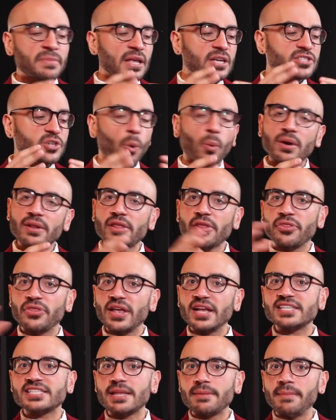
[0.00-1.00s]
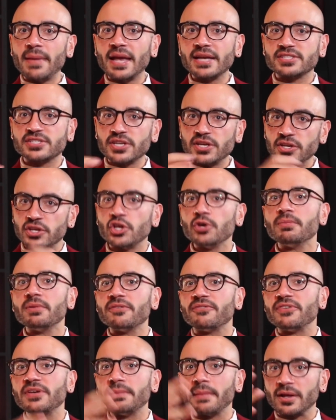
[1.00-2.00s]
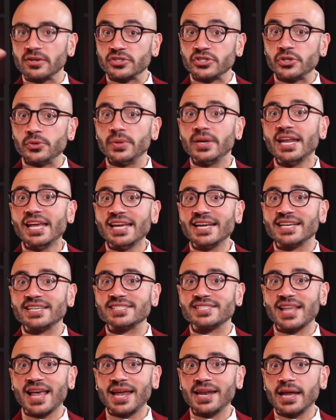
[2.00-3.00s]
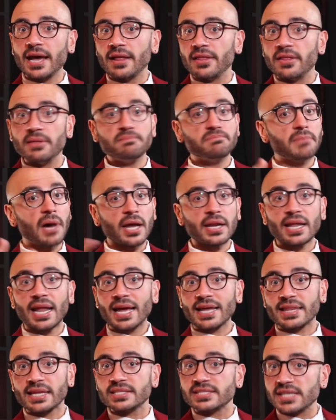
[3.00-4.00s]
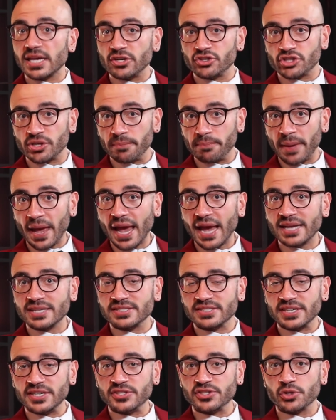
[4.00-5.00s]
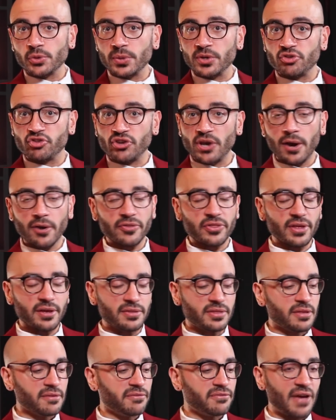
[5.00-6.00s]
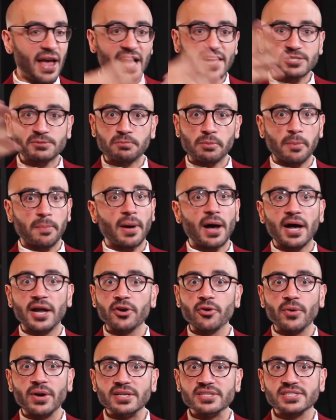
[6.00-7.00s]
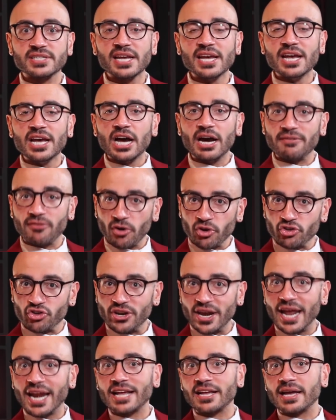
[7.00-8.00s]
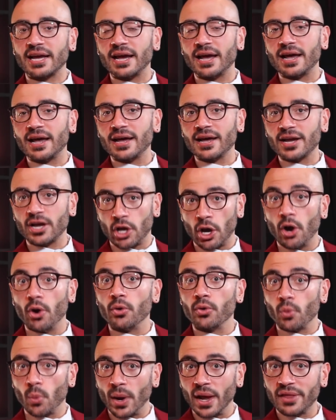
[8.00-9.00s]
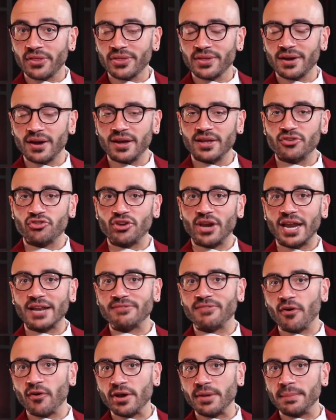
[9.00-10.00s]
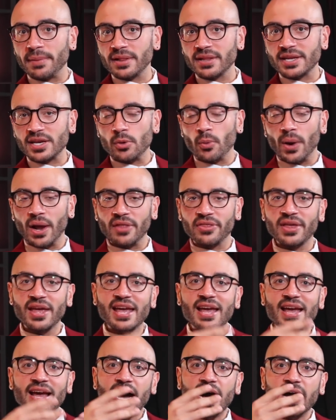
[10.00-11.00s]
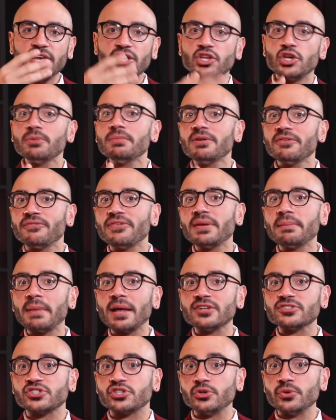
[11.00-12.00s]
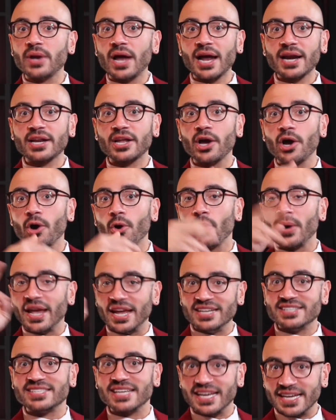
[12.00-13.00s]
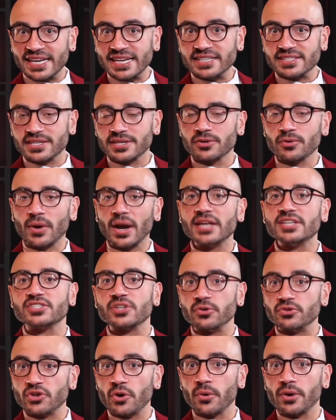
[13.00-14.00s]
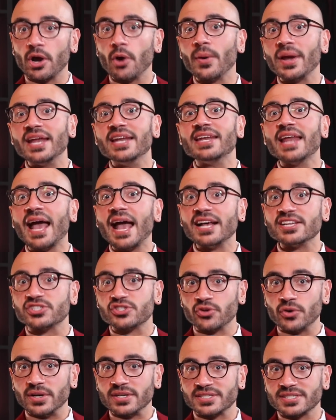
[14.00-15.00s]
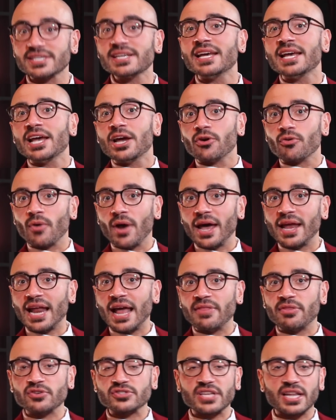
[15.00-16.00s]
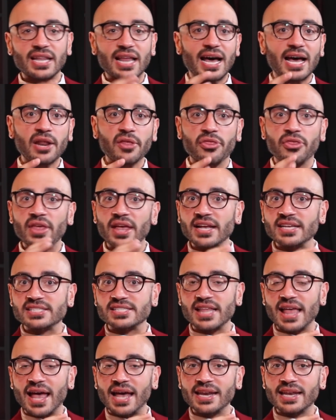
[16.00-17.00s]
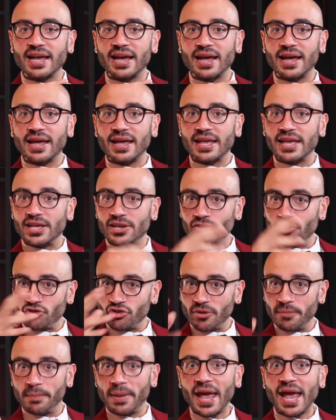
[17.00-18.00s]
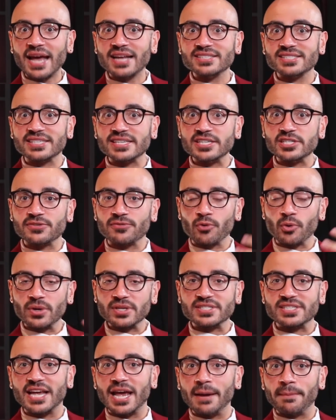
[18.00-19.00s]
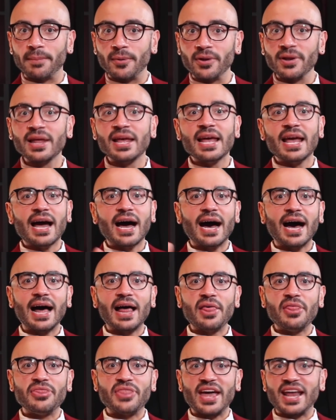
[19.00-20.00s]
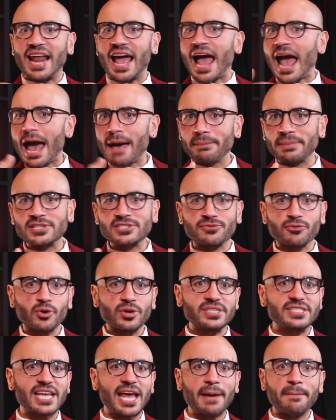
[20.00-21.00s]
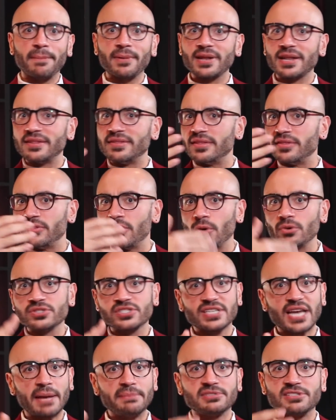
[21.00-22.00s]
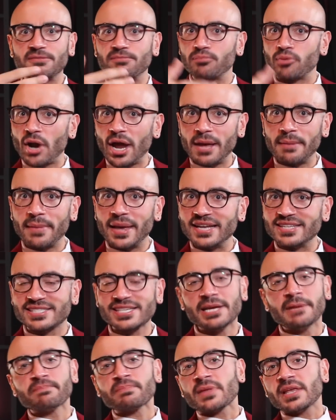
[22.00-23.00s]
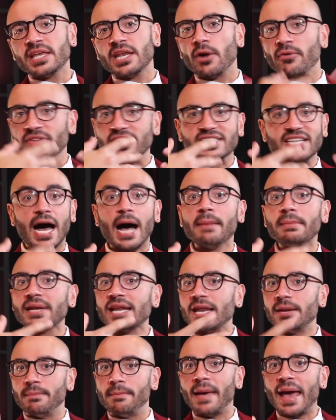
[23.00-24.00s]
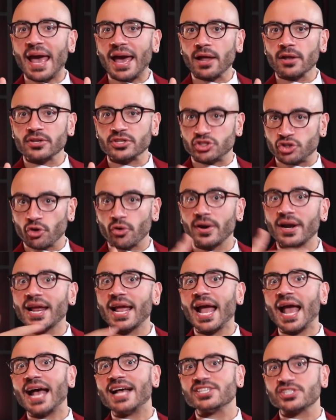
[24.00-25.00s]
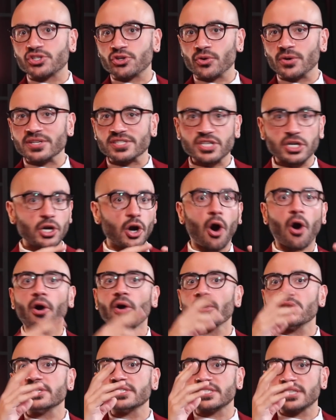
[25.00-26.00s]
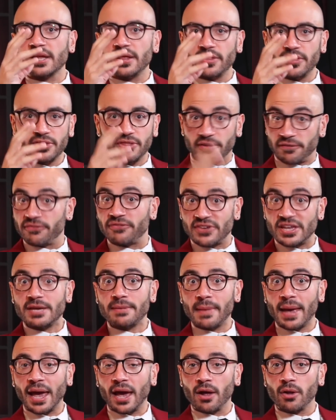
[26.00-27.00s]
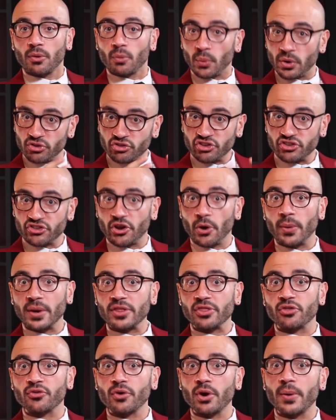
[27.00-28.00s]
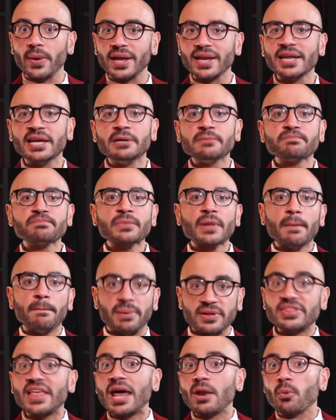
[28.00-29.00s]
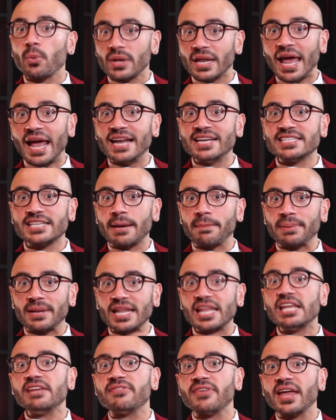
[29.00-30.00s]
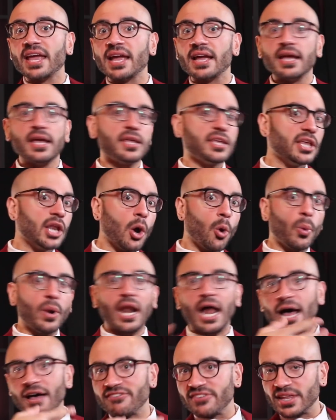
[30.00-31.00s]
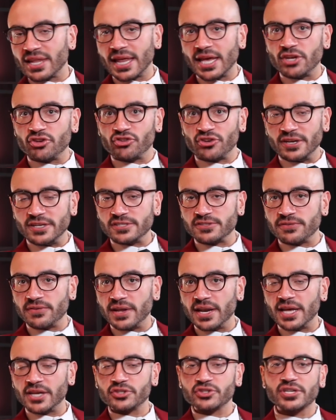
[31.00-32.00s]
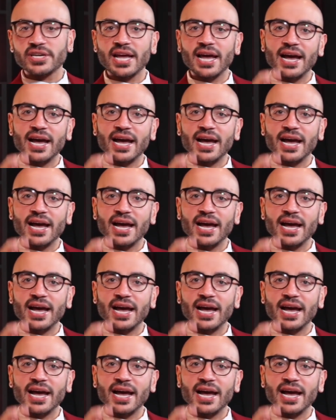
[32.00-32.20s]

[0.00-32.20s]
So one of the things that makes human females unique is that, unlike, let's say, chimpanzees, who we share the vast preponderance of our genetic code with, genetic variability with, human females do not go into heat, right? So don't go into estrus. Right? And there's a lot of things that in chimpanzees, for example, that happens, for example, in those types of primates, you know, the dominant male during estrus guards the female when she's going through it, but then will end up leaving, you know, when ovulation is finished.